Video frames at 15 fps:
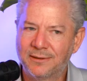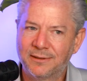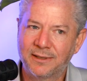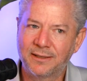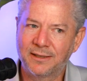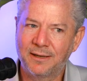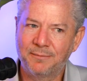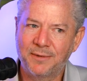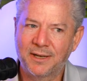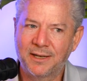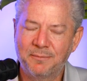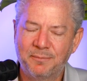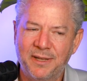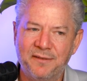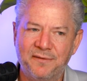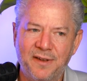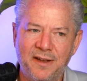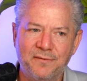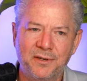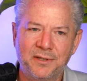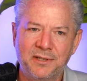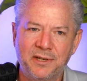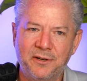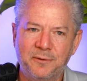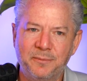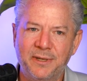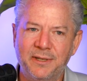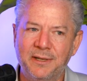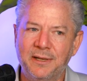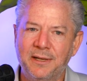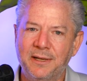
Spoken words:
Like, I'm not going to play favorites here, but